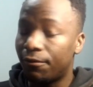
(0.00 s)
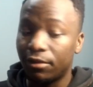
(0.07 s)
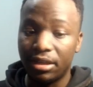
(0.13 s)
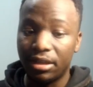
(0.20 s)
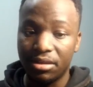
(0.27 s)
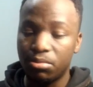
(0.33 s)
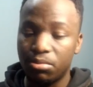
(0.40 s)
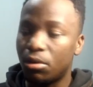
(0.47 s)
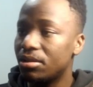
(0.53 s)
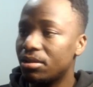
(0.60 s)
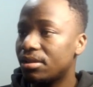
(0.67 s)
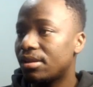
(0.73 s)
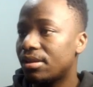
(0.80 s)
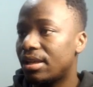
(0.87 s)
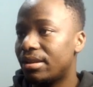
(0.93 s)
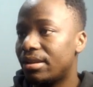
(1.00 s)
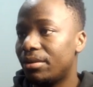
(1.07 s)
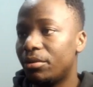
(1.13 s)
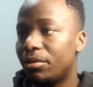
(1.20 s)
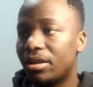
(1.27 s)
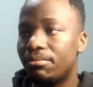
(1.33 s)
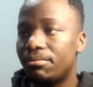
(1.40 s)
for the response, and
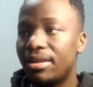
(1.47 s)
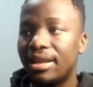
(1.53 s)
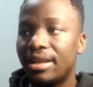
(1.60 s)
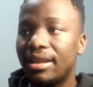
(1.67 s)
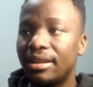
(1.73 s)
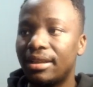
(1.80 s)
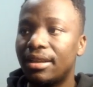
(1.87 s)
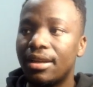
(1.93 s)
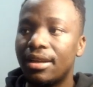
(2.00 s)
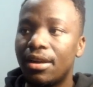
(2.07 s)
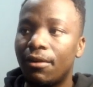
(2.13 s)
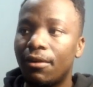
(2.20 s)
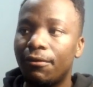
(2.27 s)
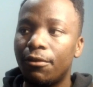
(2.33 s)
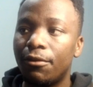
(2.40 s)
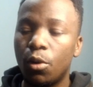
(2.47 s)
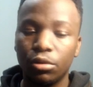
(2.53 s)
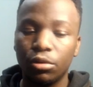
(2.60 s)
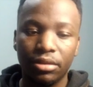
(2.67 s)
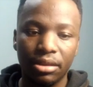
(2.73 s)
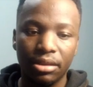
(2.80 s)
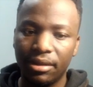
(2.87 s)
then we're going to make it
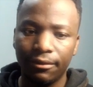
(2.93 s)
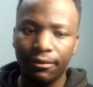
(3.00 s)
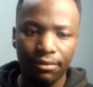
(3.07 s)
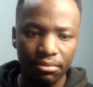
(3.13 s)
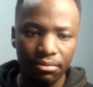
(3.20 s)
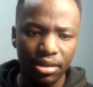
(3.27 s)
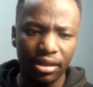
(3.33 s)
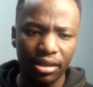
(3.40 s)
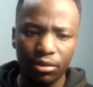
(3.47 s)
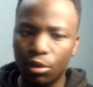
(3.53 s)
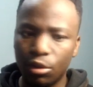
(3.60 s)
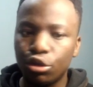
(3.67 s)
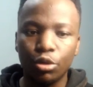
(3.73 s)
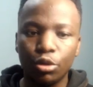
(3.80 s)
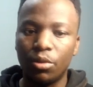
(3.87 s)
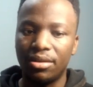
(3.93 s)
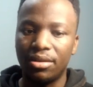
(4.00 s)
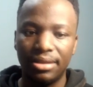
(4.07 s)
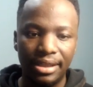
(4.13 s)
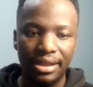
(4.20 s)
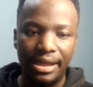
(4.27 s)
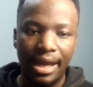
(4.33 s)
403, meaning for period. We're not
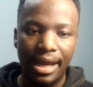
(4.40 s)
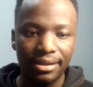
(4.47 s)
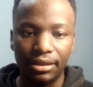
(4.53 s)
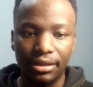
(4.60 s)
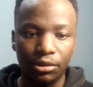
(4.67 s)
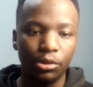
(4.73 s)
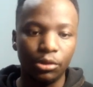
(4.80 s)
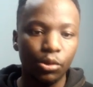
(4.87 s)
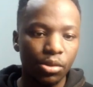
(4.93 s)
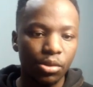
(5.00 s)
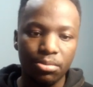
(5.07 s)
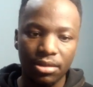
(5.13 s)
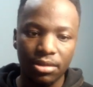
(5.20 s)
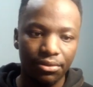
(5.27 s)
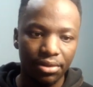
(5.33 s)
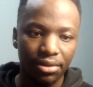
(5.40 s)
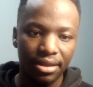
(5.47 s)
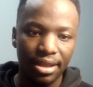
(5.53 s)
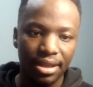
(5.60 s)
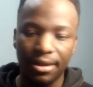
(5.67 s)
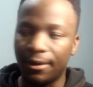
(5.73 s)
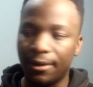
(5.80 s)
authenticated to do a specific
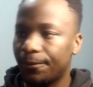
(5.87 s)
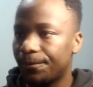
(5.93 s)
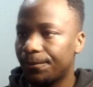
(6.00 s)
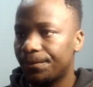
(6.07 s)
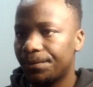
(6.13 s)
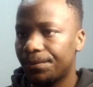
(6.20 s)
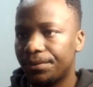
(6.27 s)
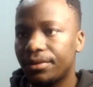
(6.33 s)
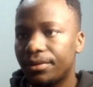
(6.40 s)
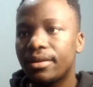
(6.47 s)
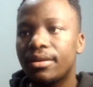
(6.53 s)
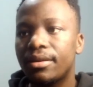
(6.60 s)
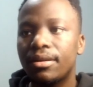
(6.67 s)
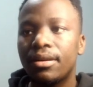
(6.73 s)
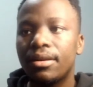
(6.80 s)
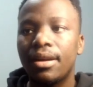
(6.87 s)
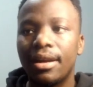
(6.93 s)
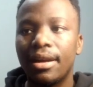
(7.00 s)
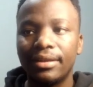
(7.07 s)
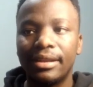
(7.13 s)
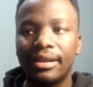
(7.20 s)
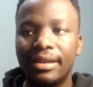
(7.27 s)
thing. And